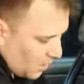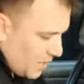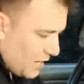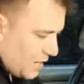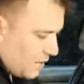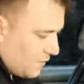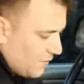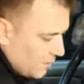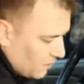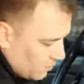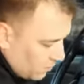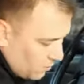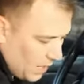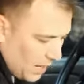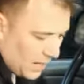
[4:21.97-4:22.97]
Get in the
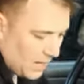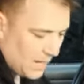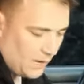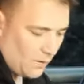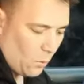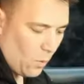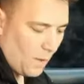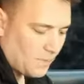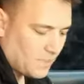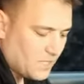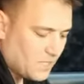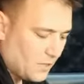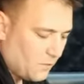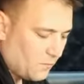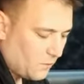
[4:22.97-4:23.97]
vehicle. Again, the weapon's
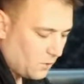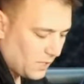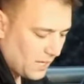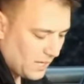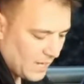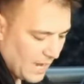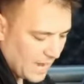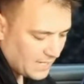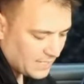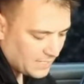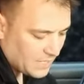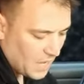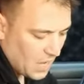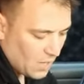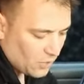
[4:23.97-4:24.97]
still fully
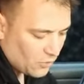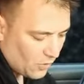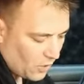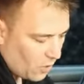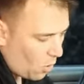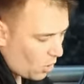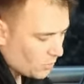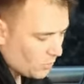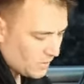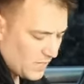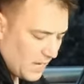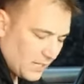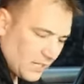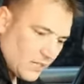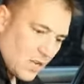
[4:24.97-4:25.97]
encased, trigger guard's
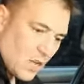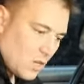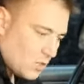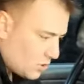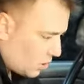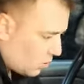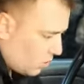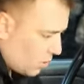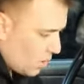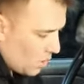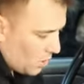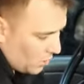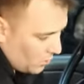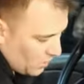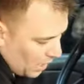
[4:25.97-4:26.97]
protected, so
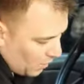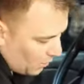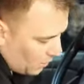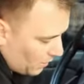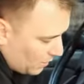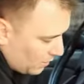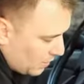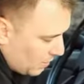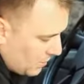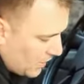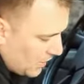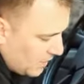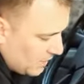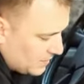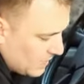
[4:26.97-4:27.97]
you're not really
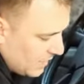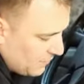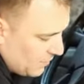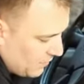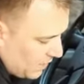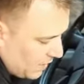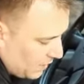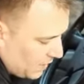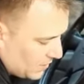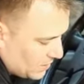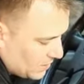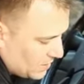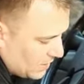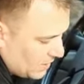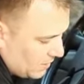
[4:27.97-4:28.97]
committing any safety
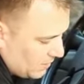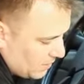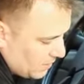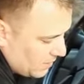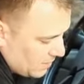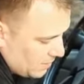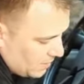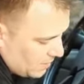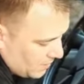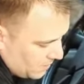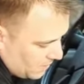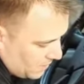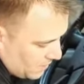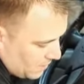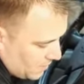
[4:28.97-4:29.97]
violations there.
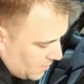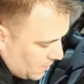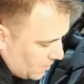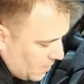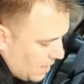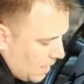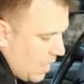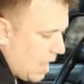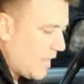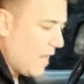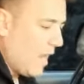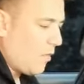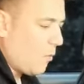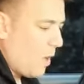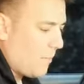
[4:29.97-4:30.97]
And
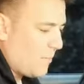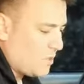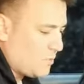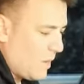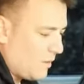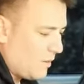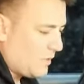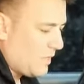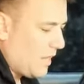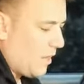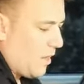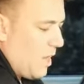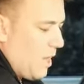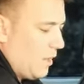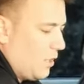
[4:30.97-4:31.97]
now the weapon's mounted
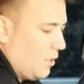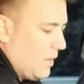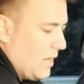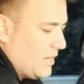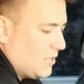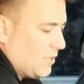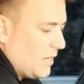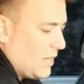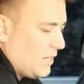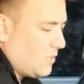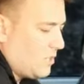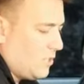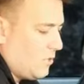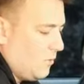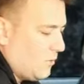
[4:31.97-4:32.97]
there. A little easier to
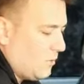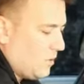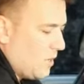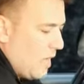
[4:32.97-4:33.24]
get to.